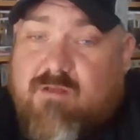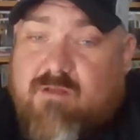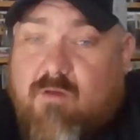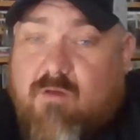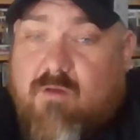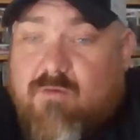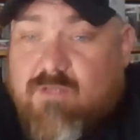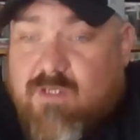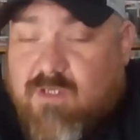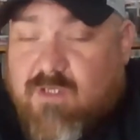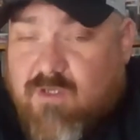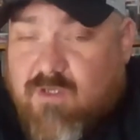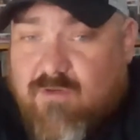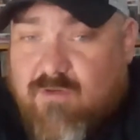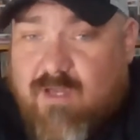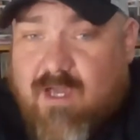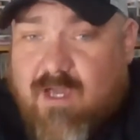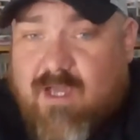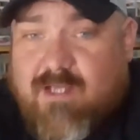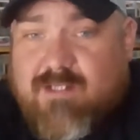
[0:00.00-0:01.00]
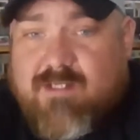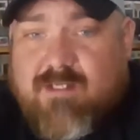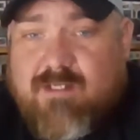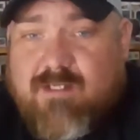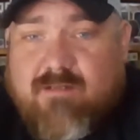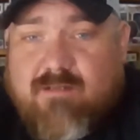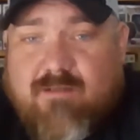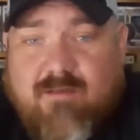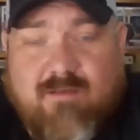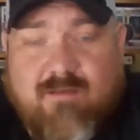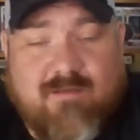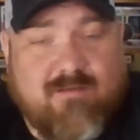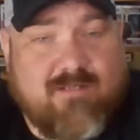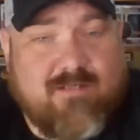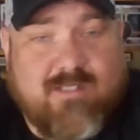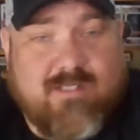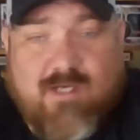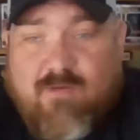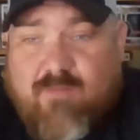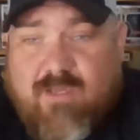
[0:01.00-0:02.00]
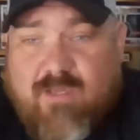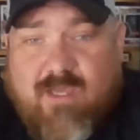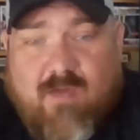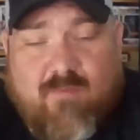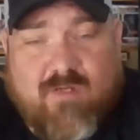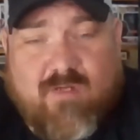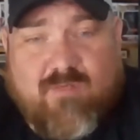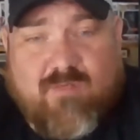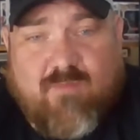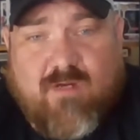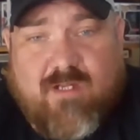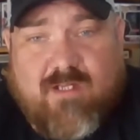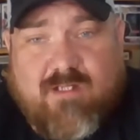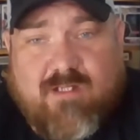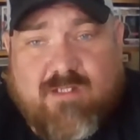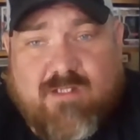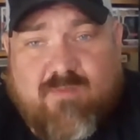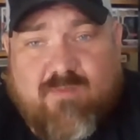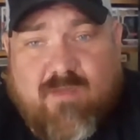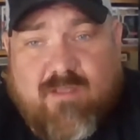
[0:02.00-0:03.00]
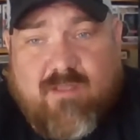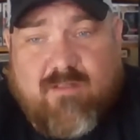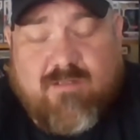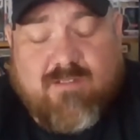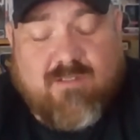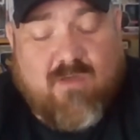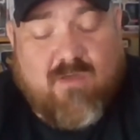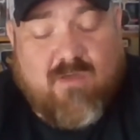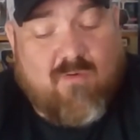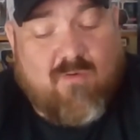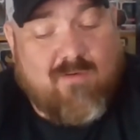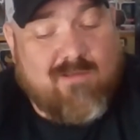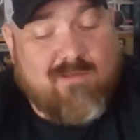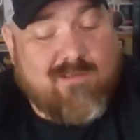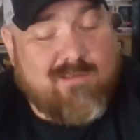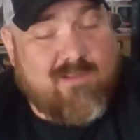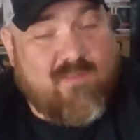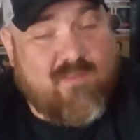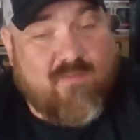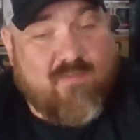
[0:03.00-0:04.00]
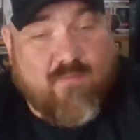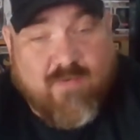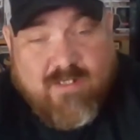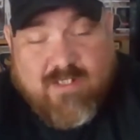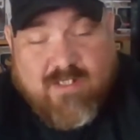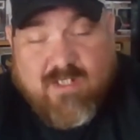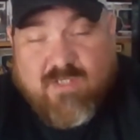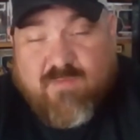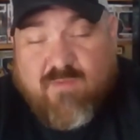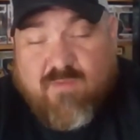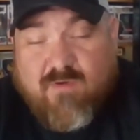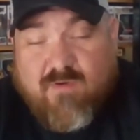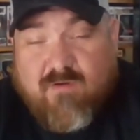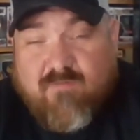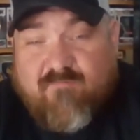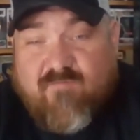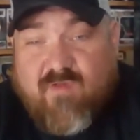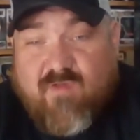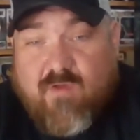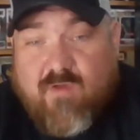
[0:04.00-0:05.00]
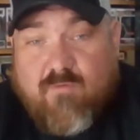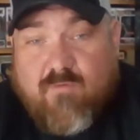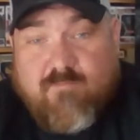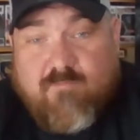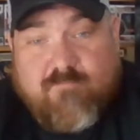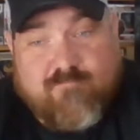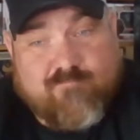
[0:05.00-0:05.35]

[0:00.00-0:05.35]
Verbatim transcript: Only you guys can tell me how much money to spend. So three cents per view.